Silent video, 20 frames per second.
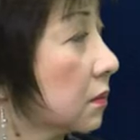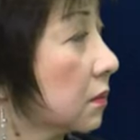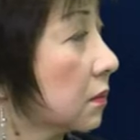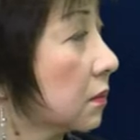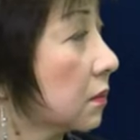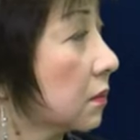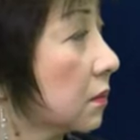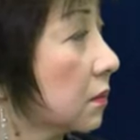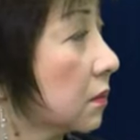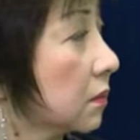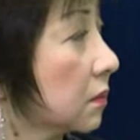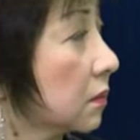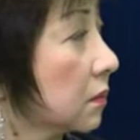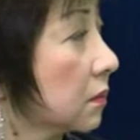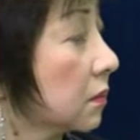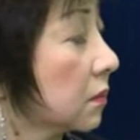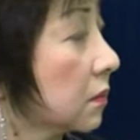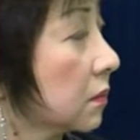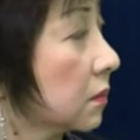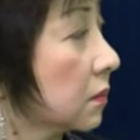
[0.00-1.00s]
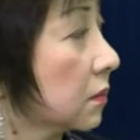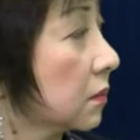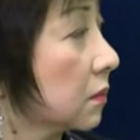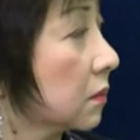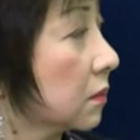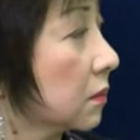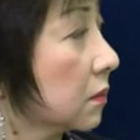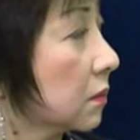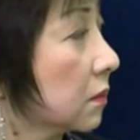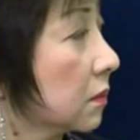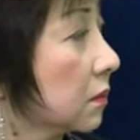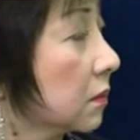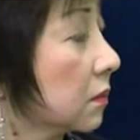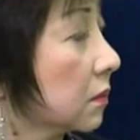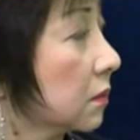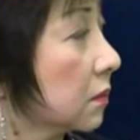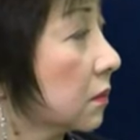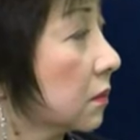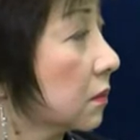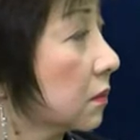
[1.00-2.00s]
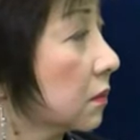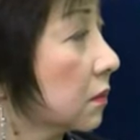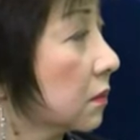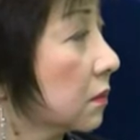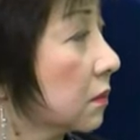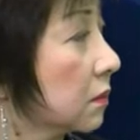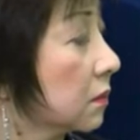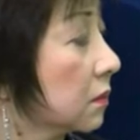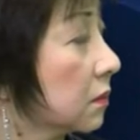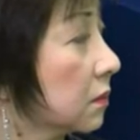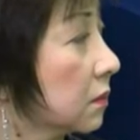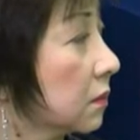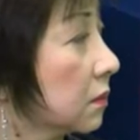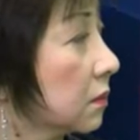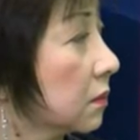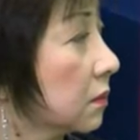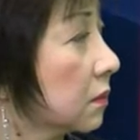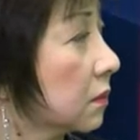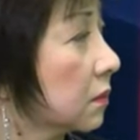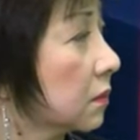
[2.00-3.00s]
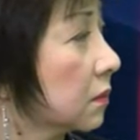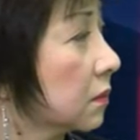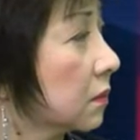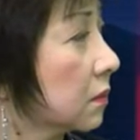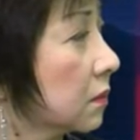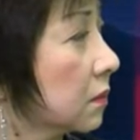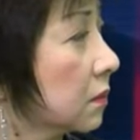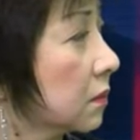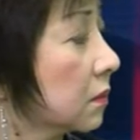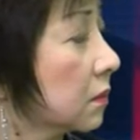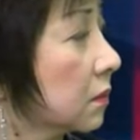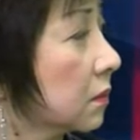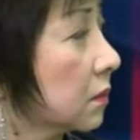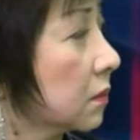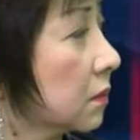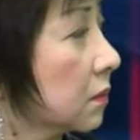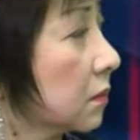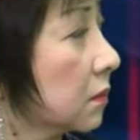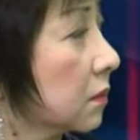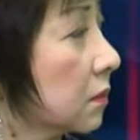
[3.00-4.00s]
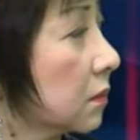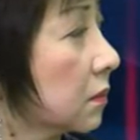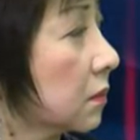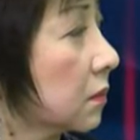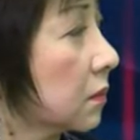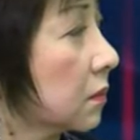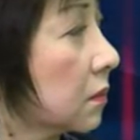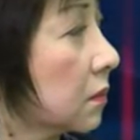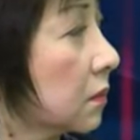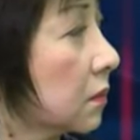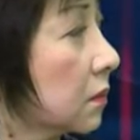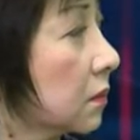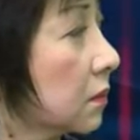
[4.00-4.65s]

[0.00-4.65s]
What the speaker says: (not speaking)